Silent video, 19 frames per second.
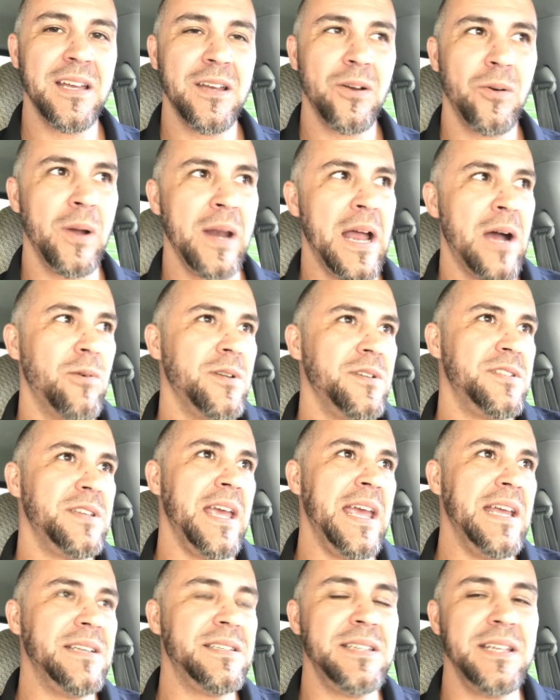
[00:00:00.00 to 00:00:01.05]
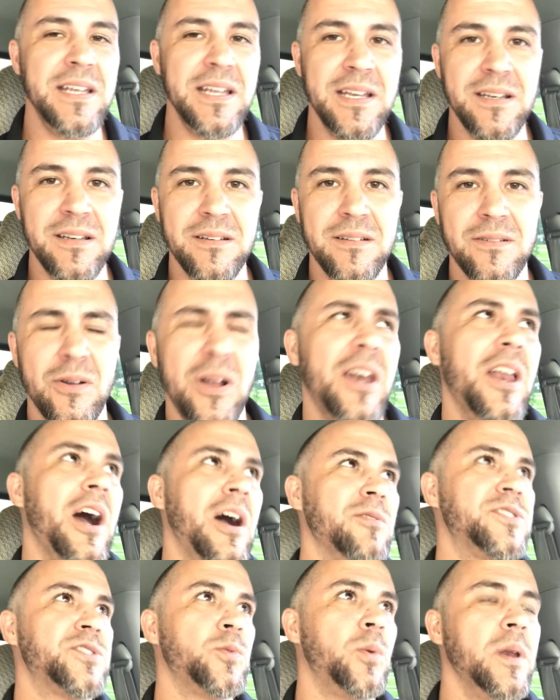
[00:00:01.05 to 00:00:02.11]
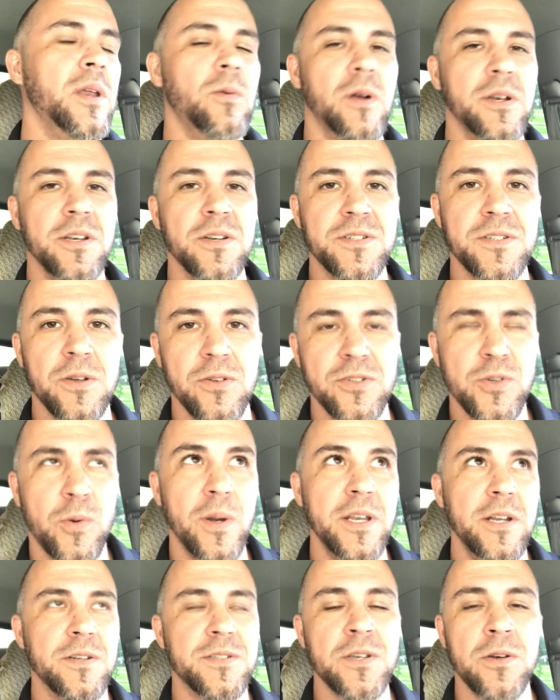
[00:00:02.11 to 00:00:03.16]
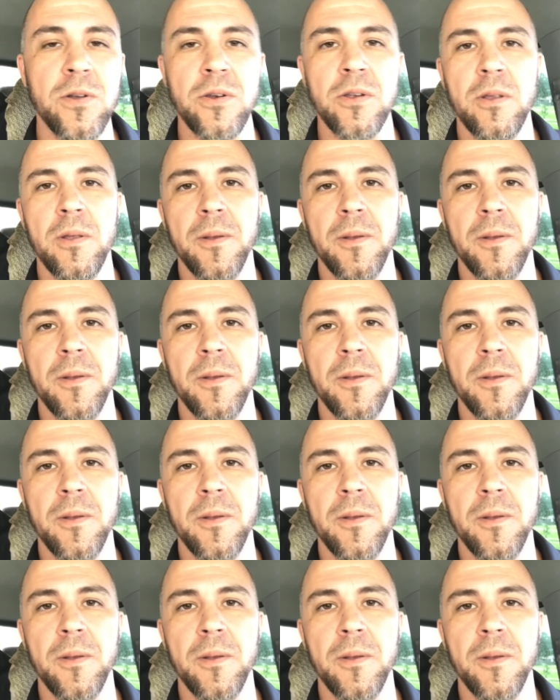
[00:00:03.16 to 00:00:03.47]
when I was 18, and I was 21 years old, 20 years old.